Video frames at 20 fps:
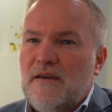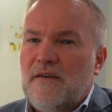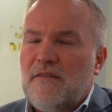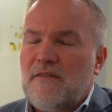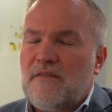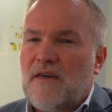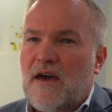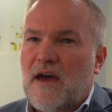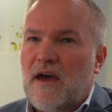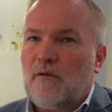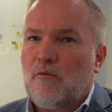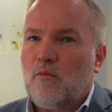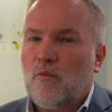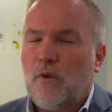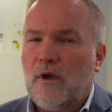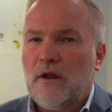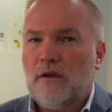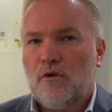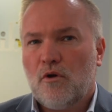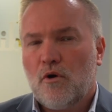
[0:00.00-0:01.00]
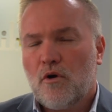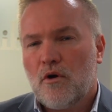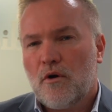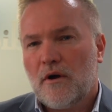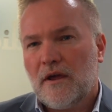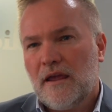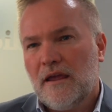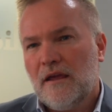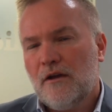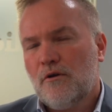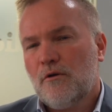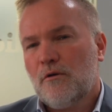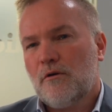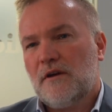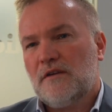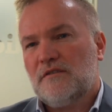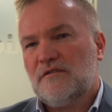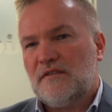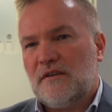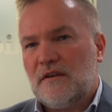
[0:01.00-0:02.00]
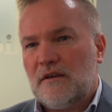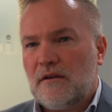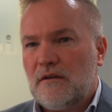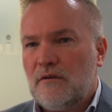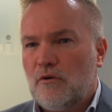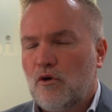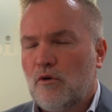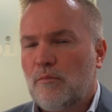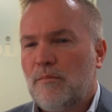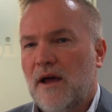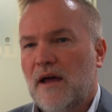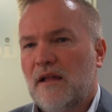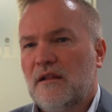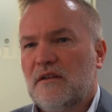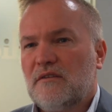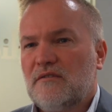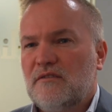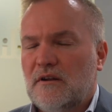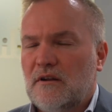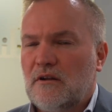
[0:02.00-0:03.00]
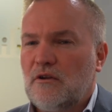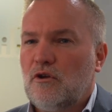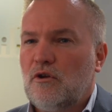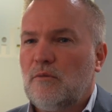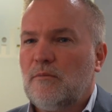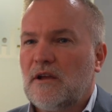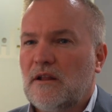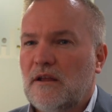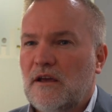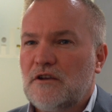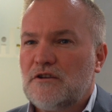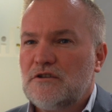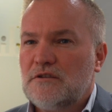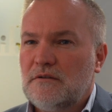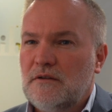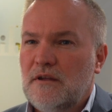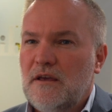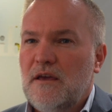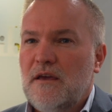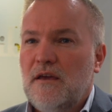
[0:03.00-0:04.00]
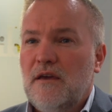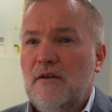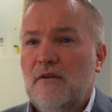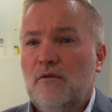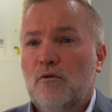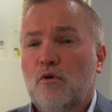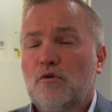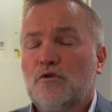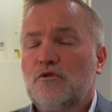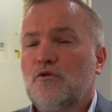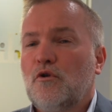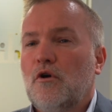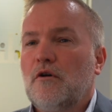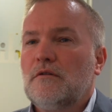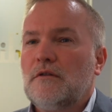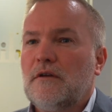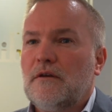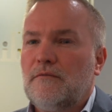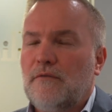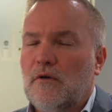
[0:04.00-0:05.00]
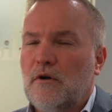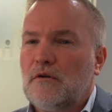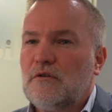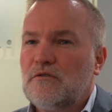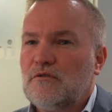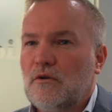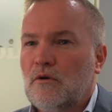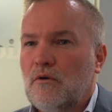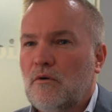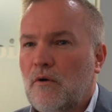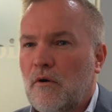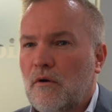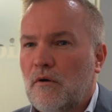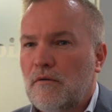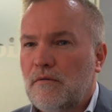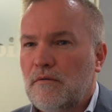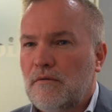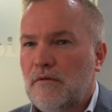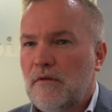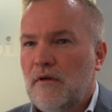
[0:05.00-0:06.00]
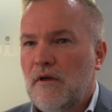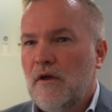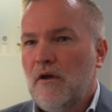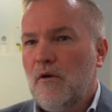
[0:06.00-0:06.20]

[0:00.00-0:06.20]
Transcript: that when you're increasing your balance in accumulation, you're strongly focused on growth.